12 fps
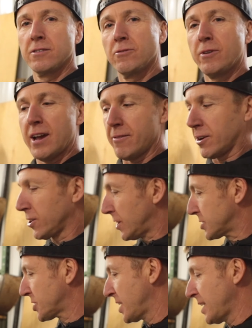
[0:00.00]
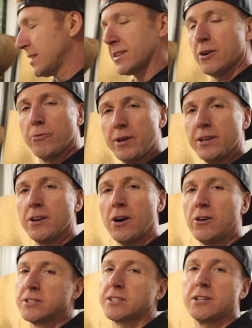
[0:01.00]
we have a clutch kit that we
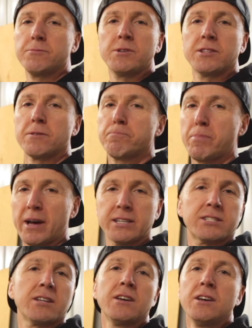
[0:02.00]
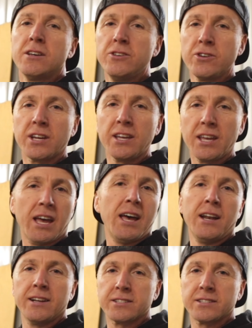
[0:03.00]
know is going to be the best you can get,